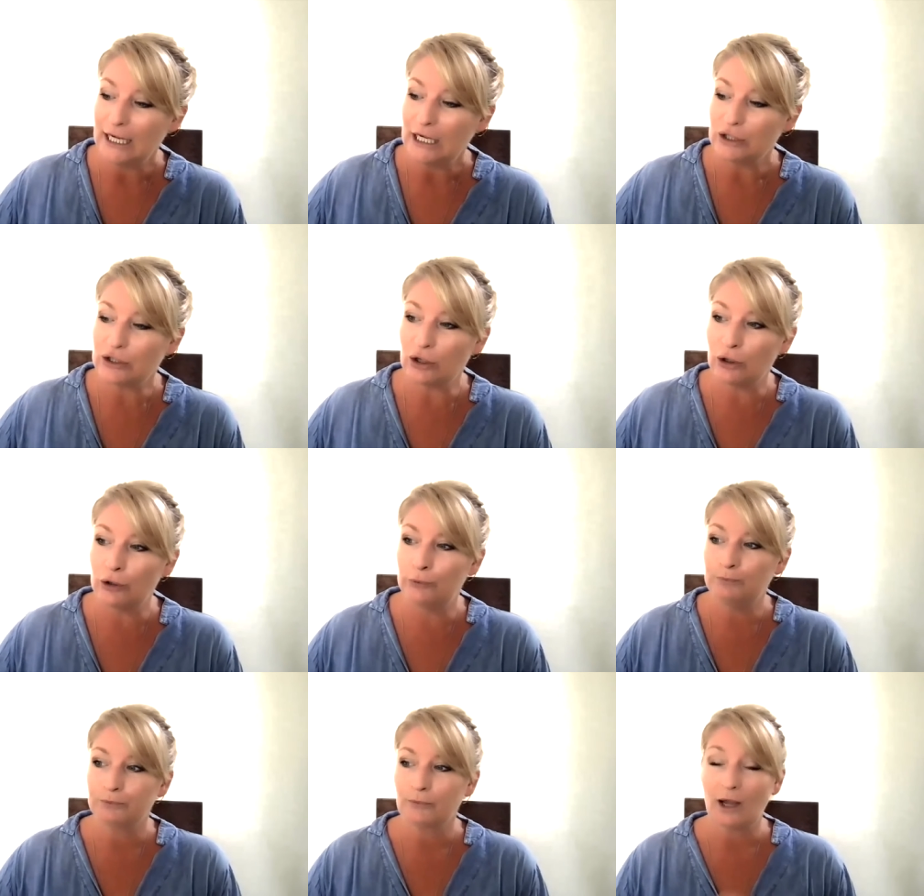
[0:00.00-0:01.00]
So
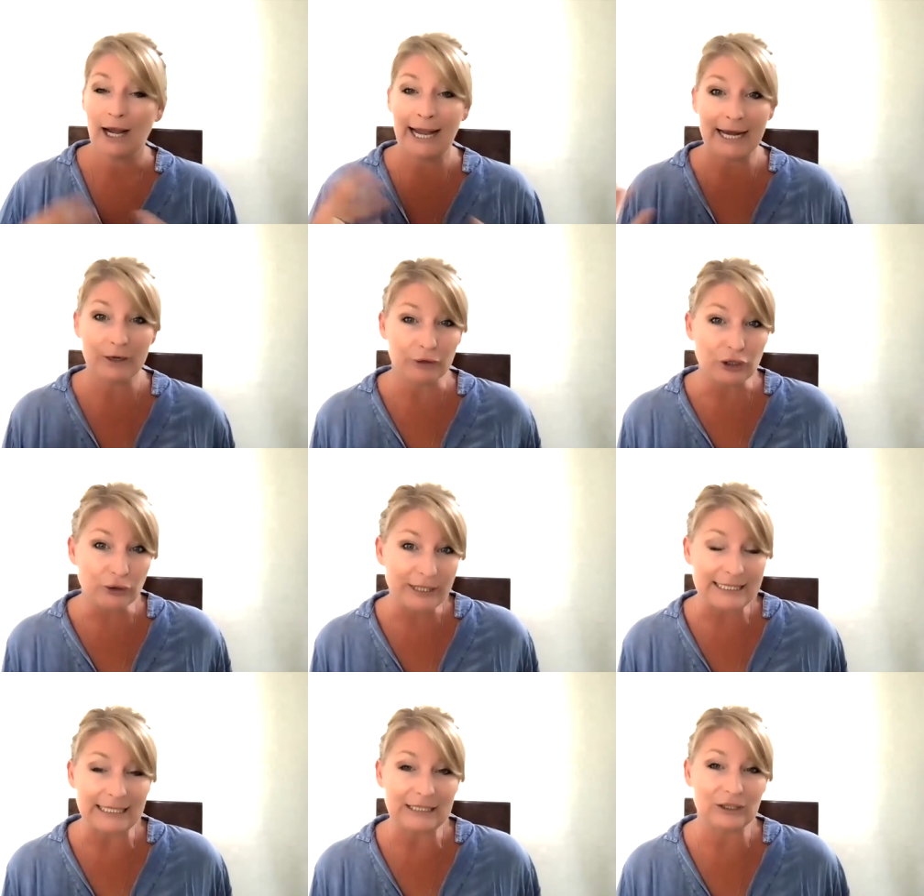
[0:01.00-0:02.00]
I had a retreat
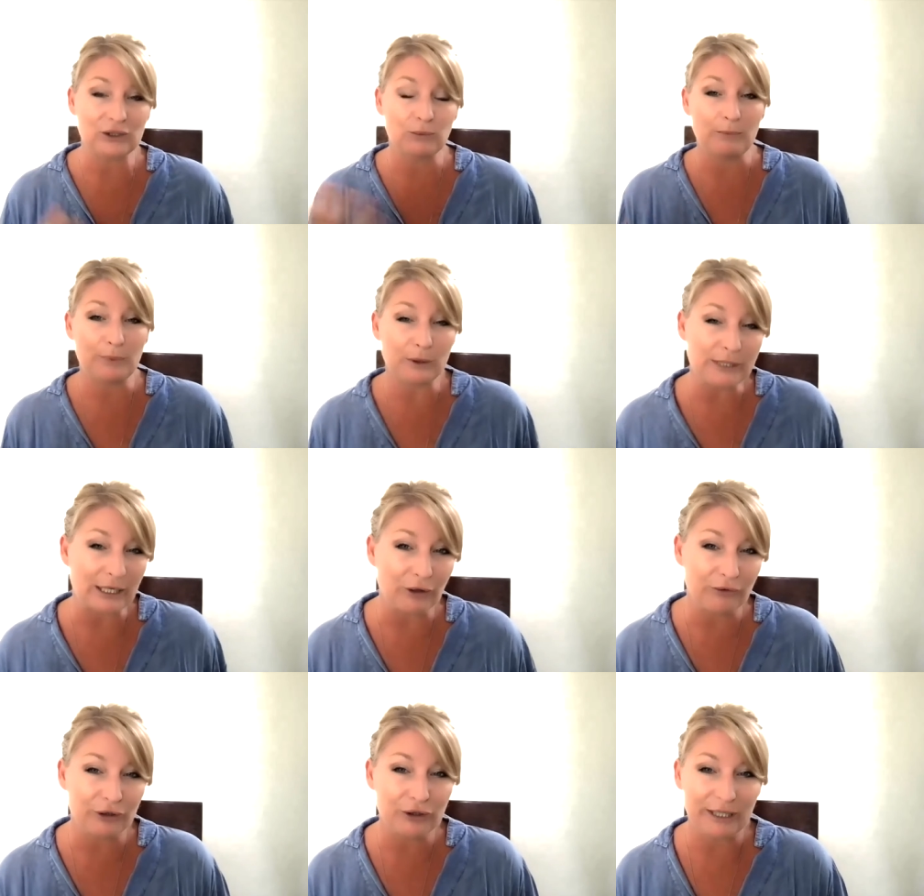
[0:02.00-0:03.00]
center, so we built our
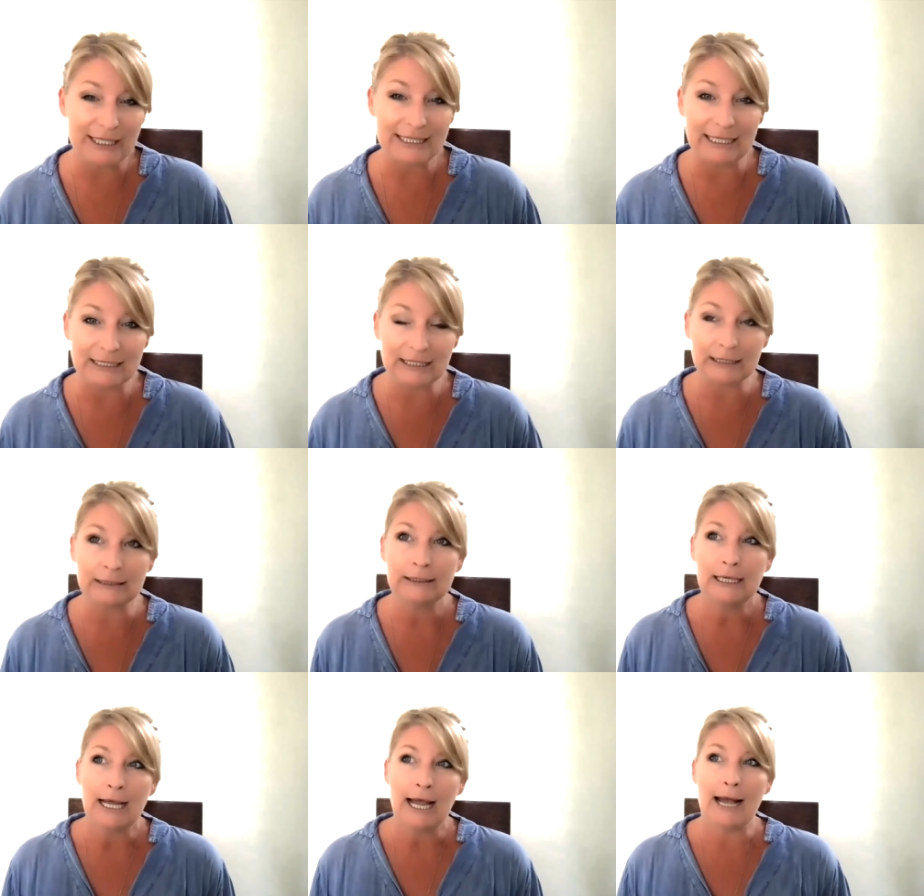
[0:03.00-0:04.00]
own retreat center.
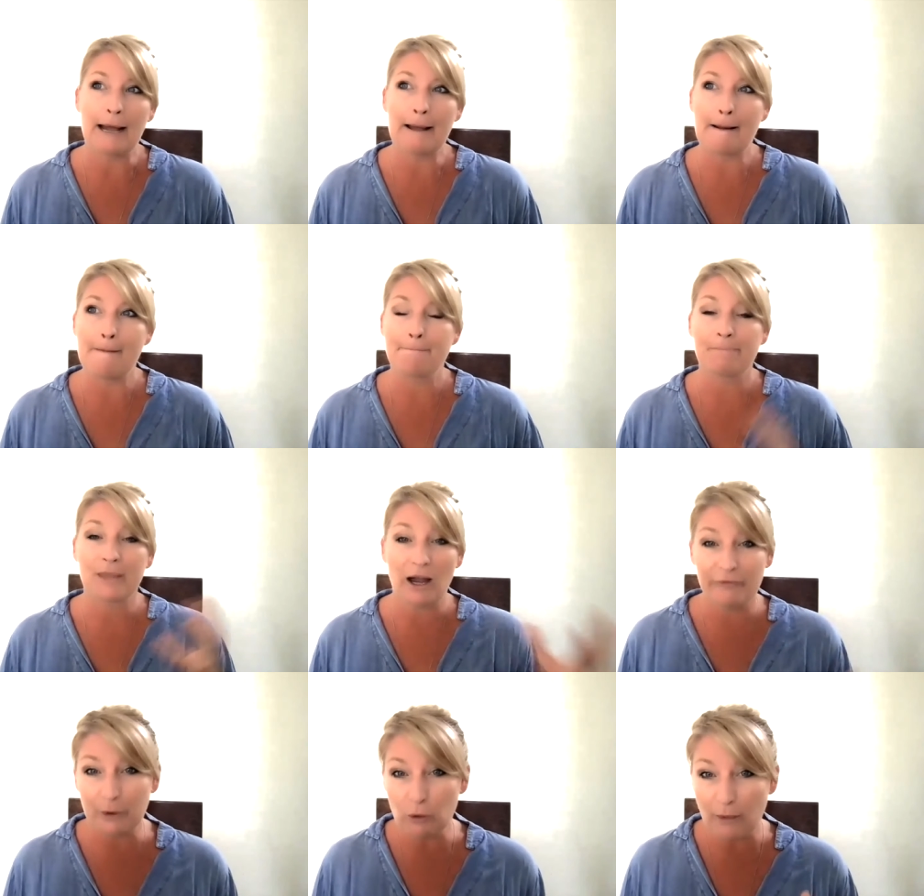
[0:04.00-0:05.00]

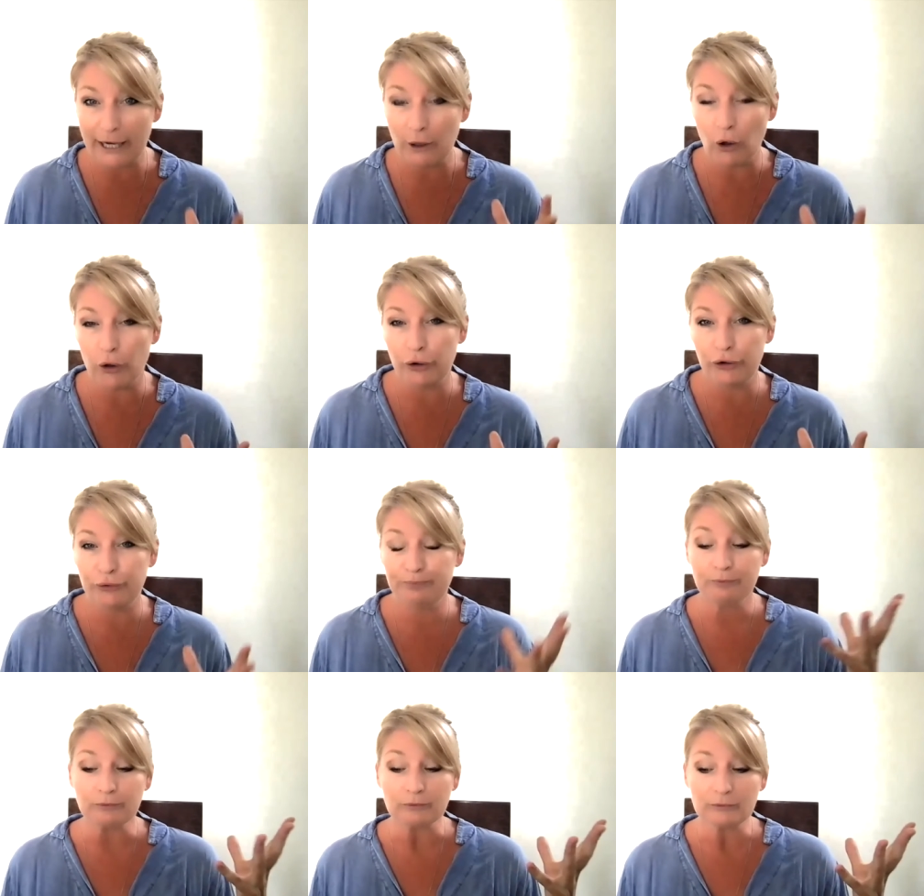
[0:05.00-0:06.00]
I've built my own
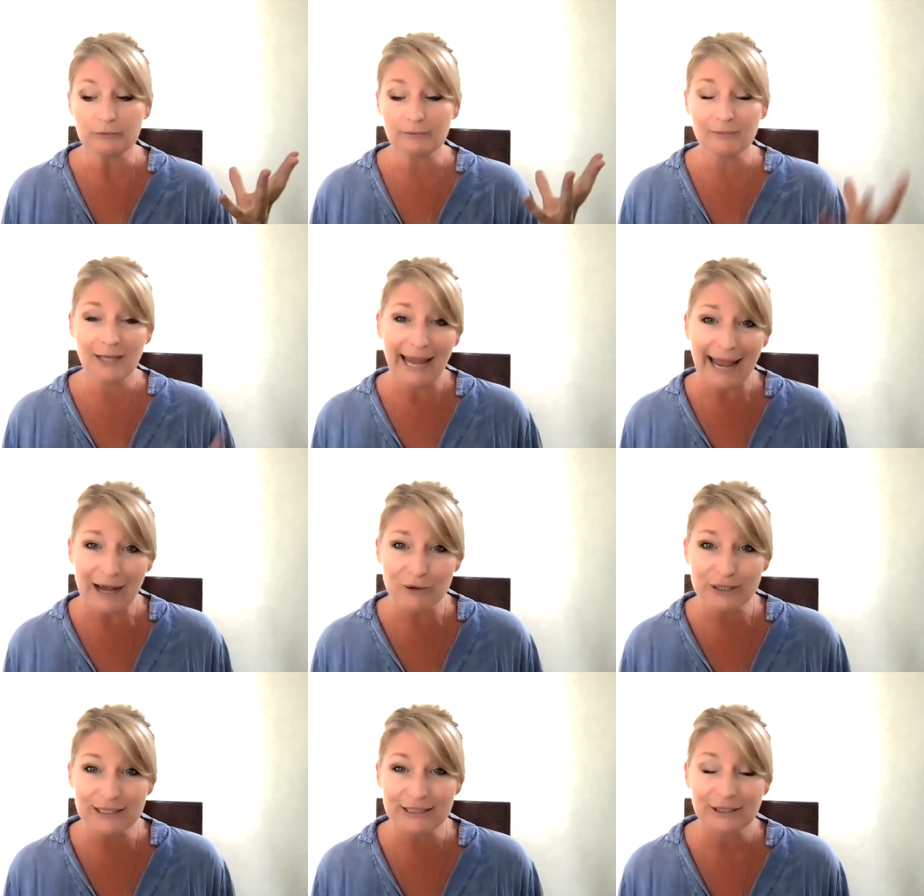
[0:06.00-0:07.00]

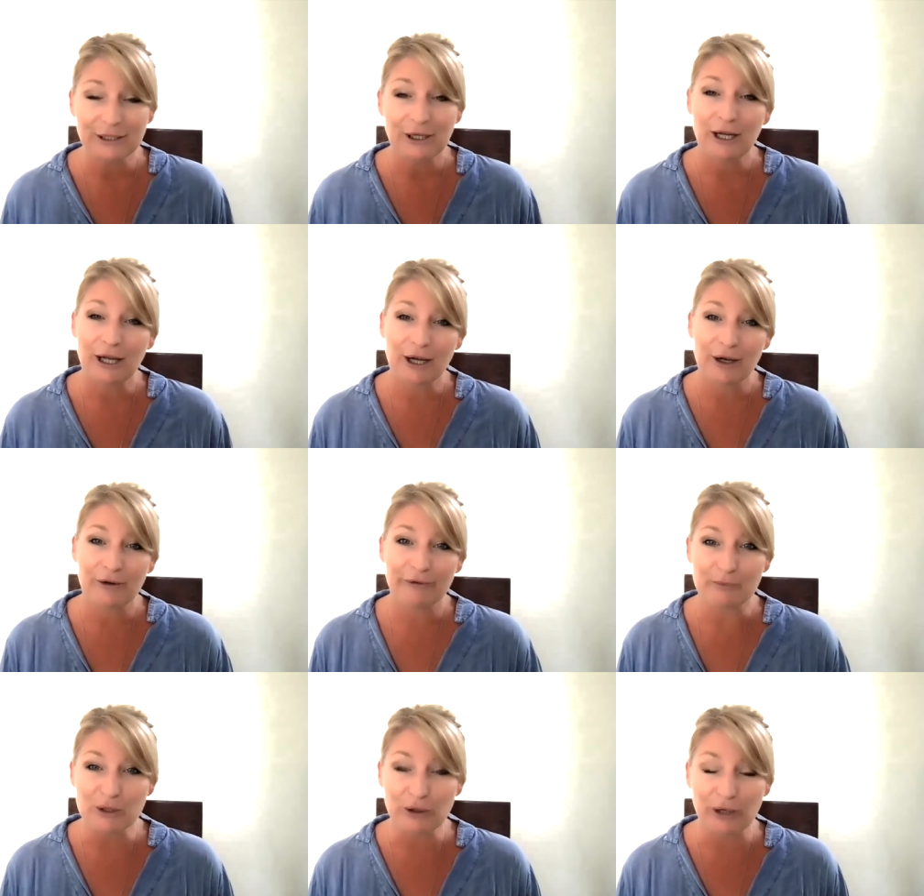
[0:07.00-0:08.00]
house
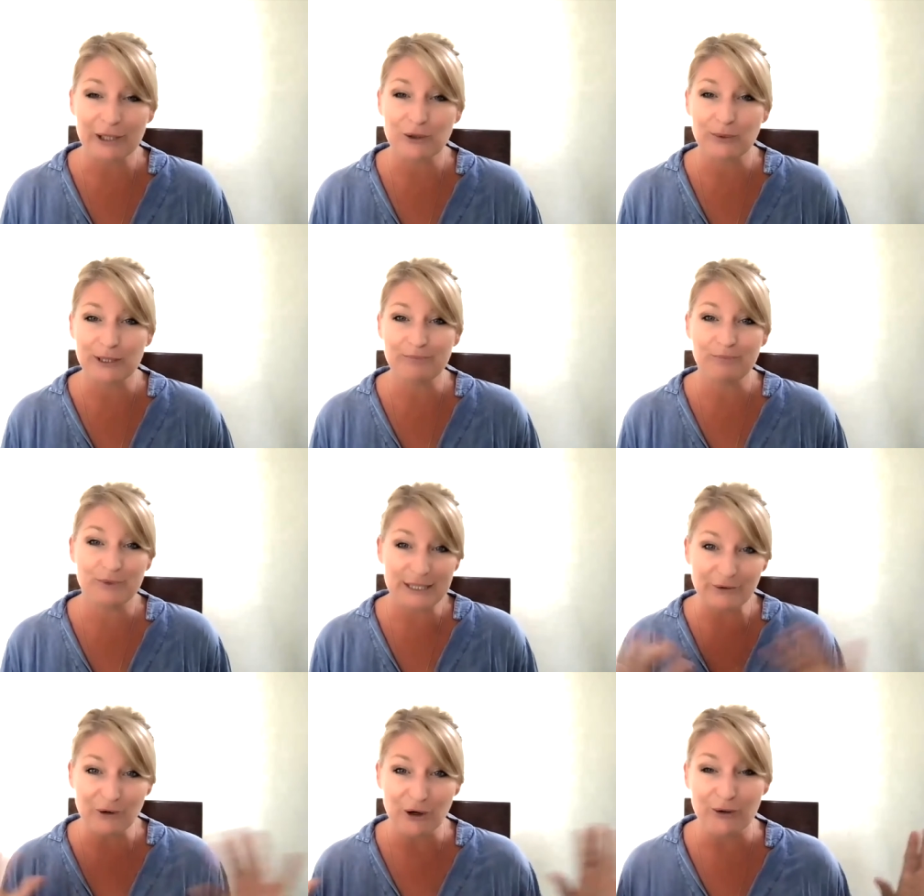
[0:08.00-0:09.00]
from scratch with
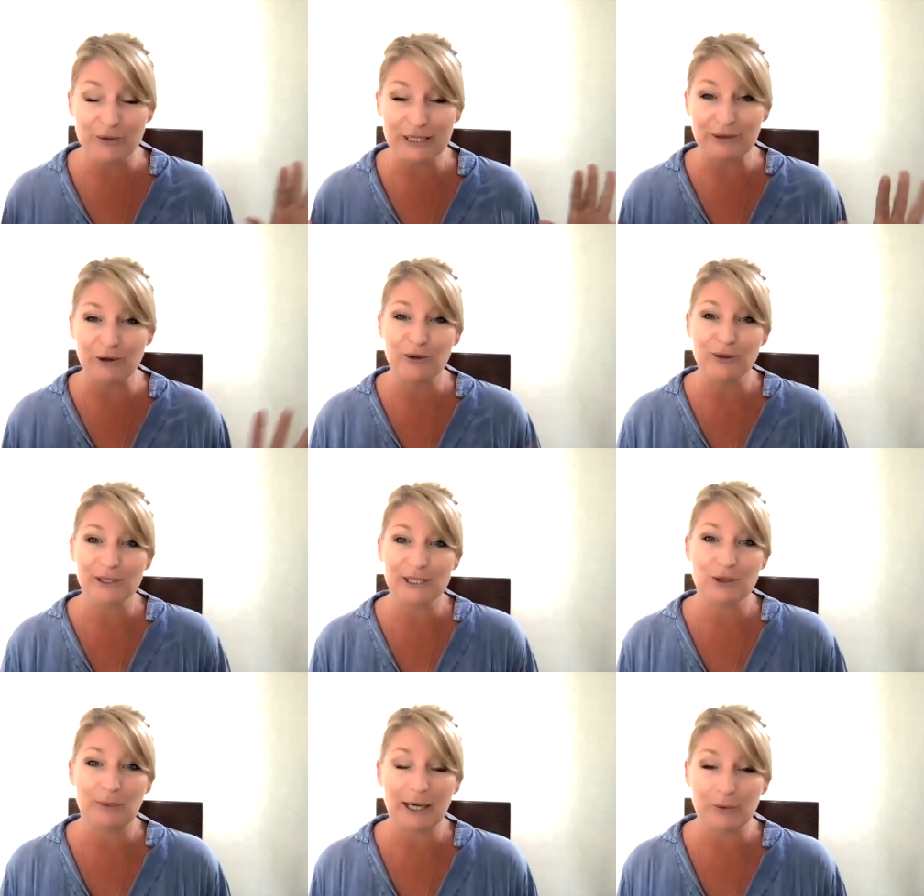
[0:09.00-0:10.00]
zero
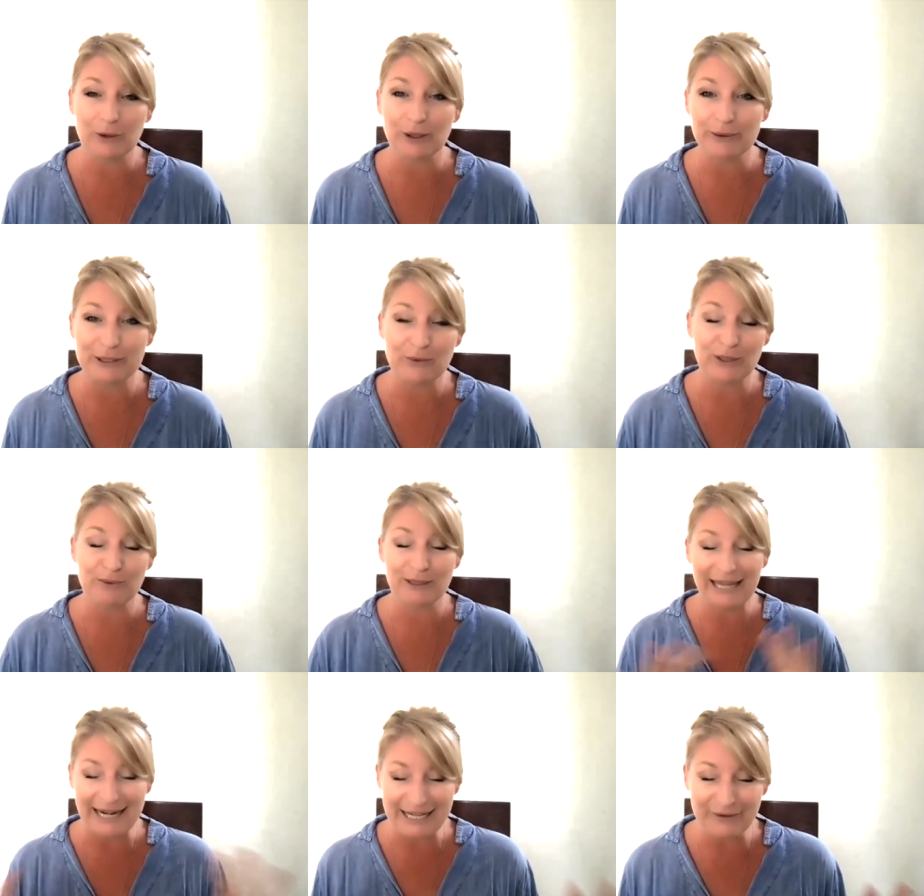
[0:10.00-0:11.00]
knowledge about what I was doing with
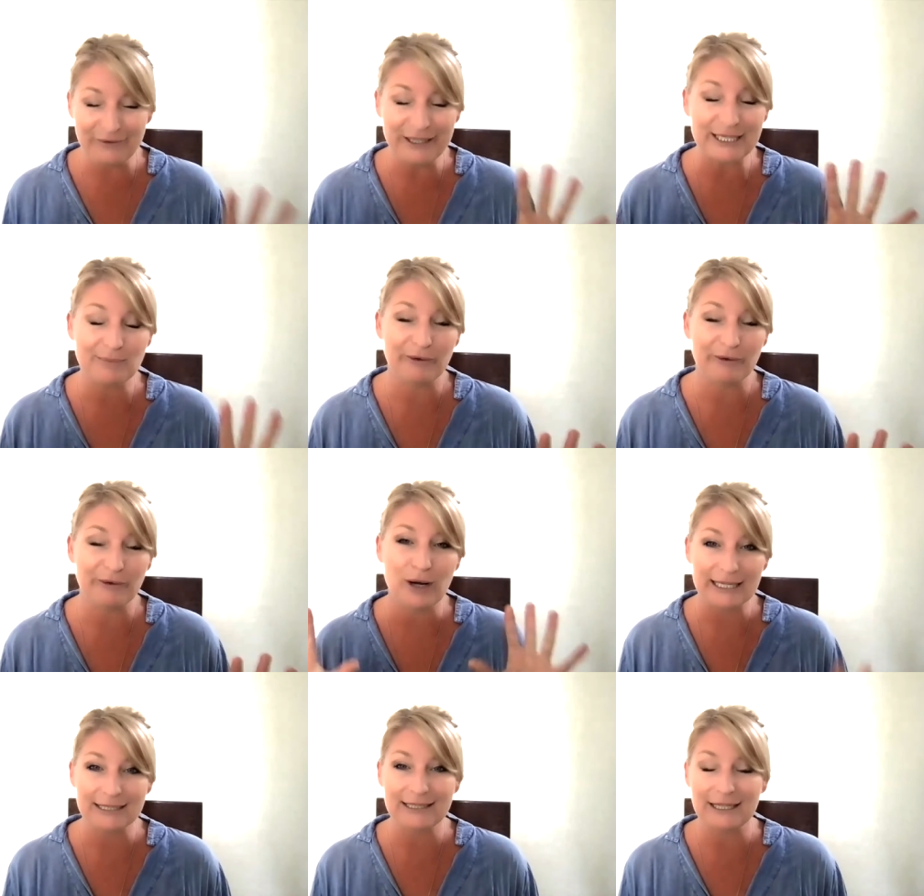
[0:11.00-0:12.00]
any of this before
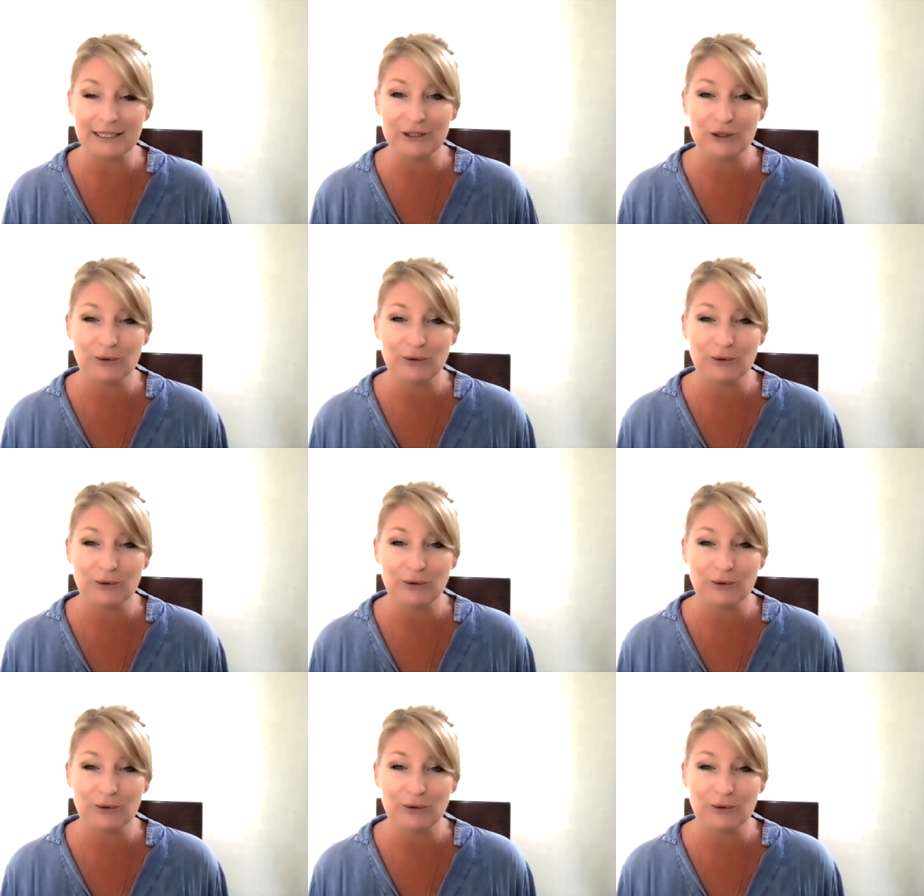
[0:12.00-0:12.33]
I started.